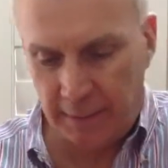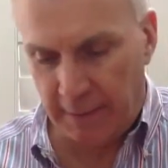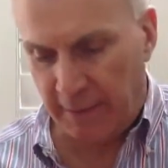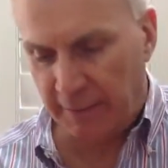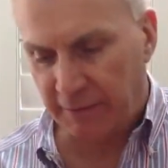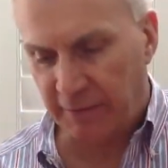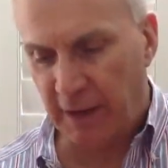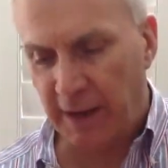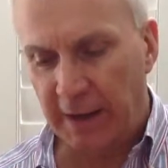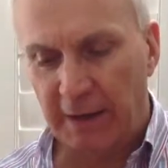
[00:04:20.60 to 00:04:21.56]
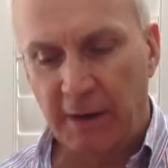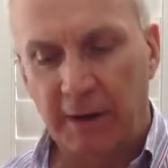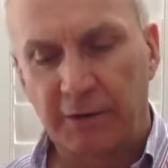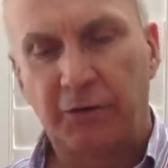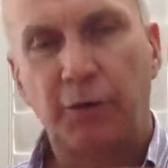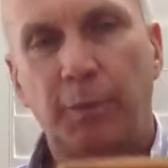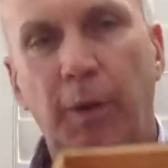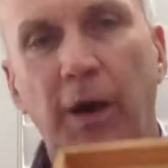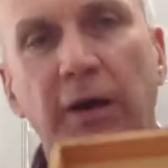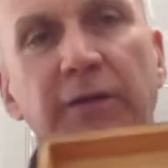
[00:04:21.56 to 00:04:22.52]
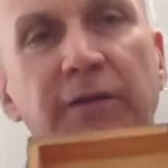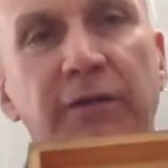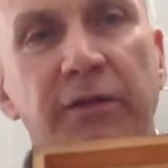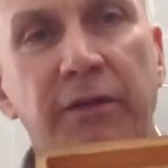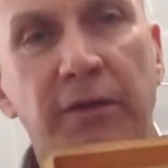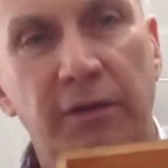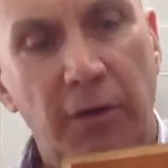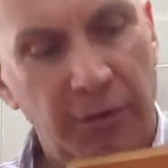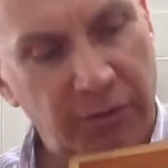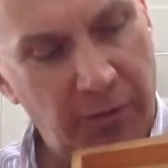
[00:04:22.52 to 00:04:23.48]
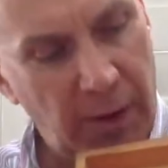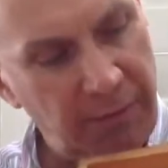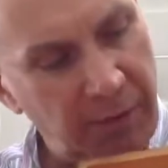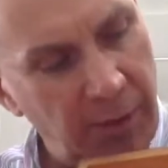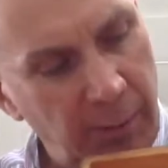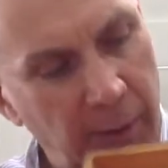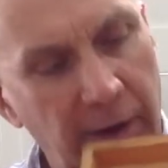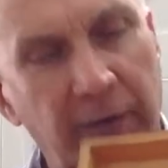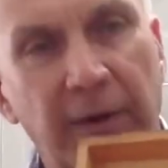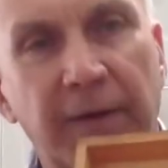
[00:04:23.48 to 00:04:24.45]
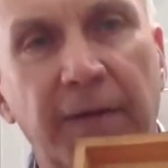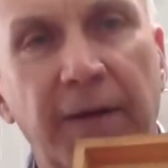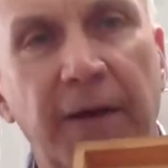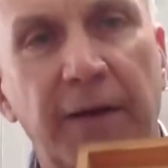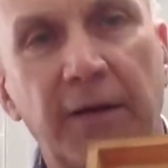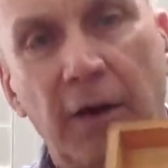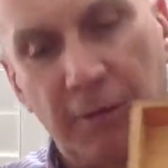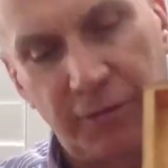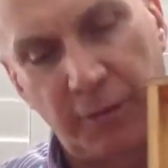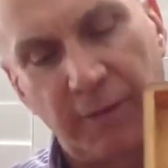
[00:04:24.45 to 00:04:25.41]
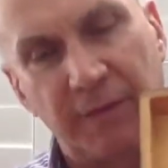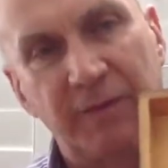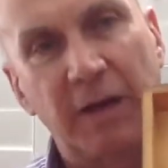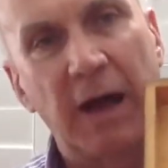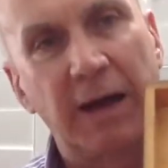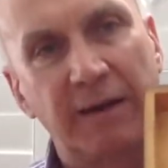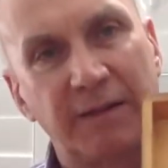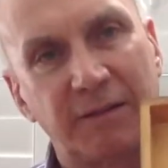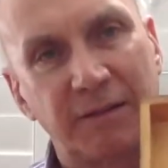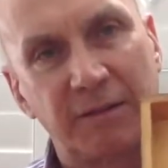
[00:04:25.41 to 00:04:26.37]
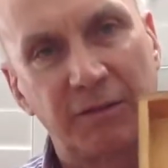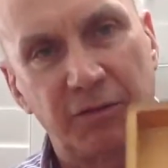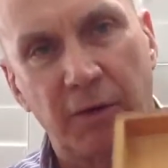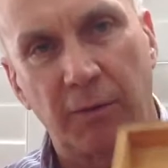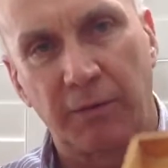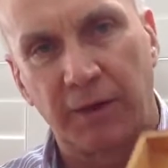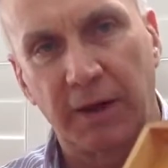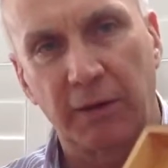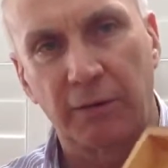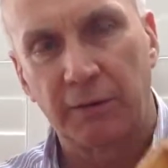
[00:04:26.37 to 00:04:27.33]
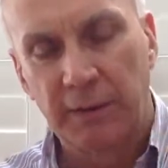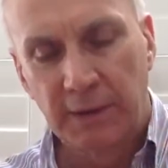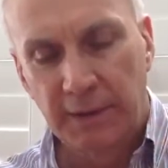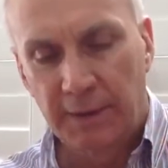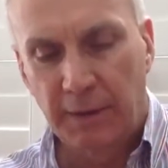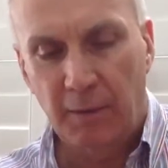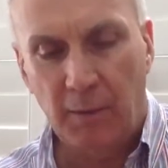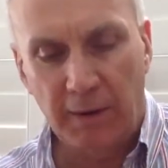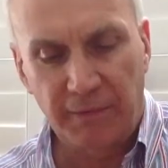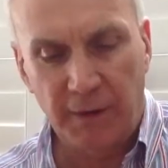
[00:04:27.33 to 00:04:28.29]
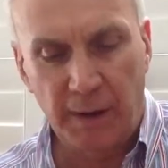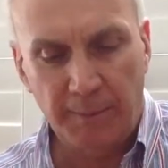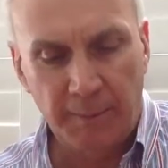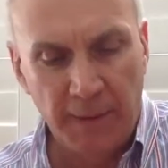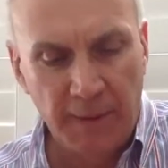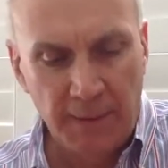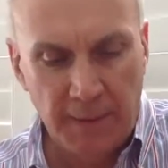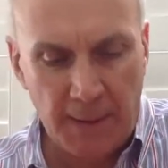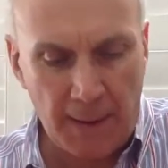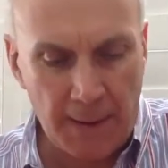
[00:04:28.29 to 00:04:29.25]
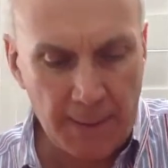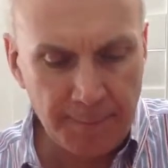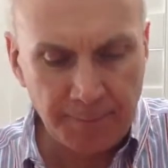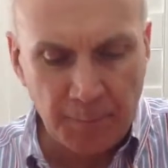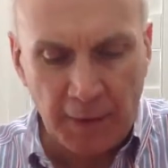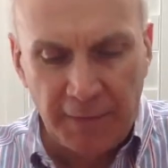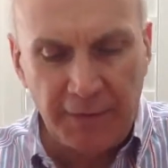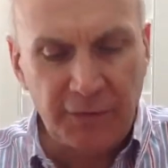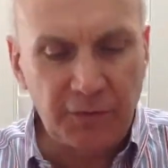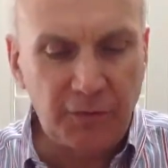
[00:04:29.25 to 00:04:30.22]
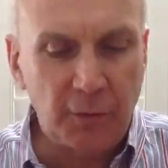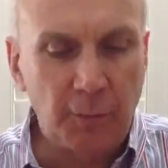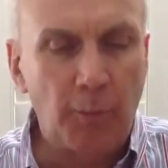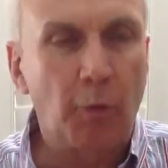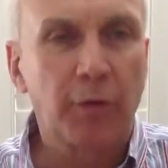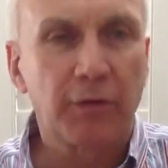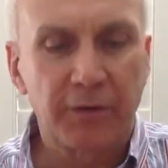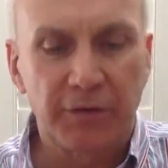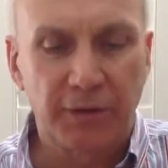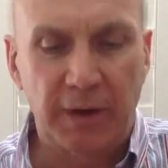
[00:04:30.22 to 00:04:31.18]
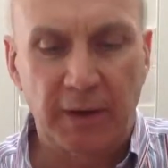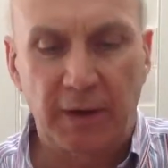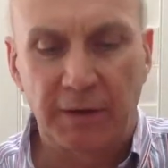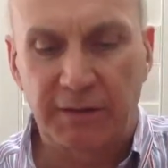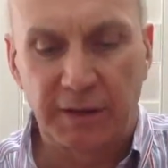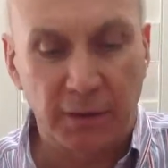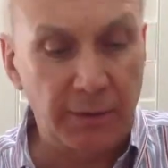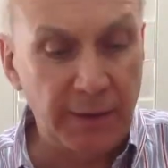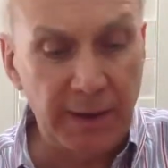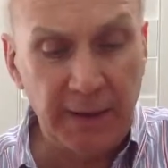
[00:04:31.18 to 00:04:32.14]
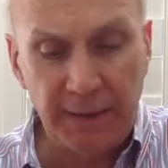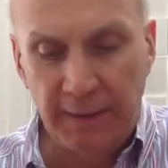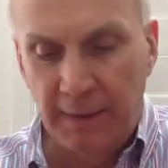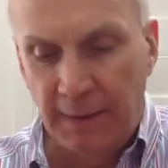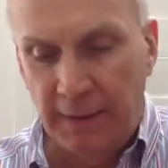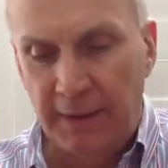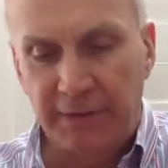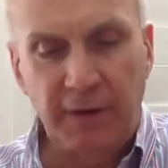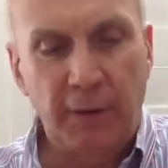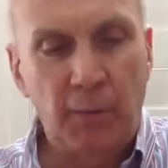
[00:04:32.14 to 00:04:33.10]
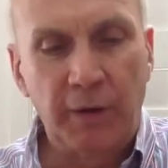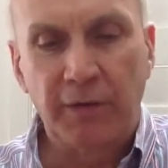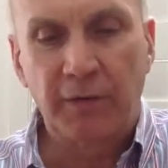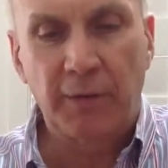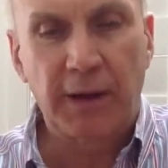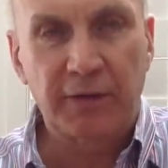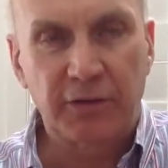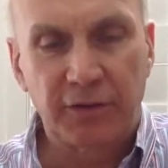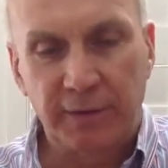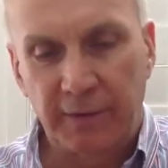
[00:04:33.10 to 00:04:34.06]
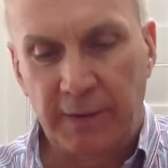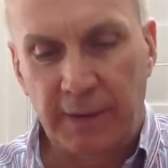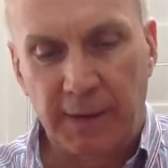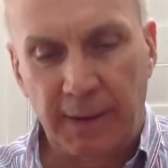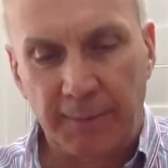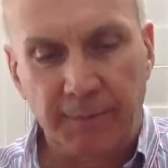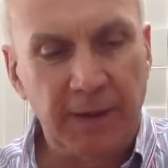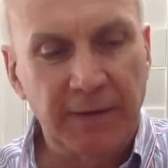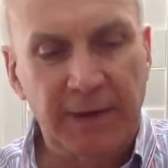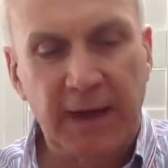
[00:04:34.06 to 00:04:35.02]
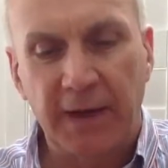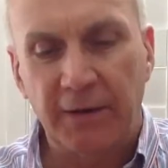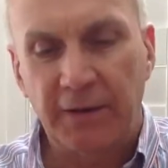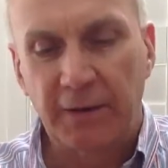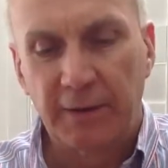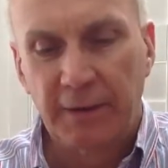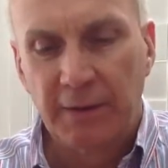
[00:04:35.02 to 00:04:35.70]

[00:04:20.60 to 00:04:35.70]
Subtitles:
Inside are 2 parts. Notice the Waffenamt mark right there. Also on the side, it's struck with Nigel Waffenamt. This is for mortars and artillery. It's a wind direction indicator.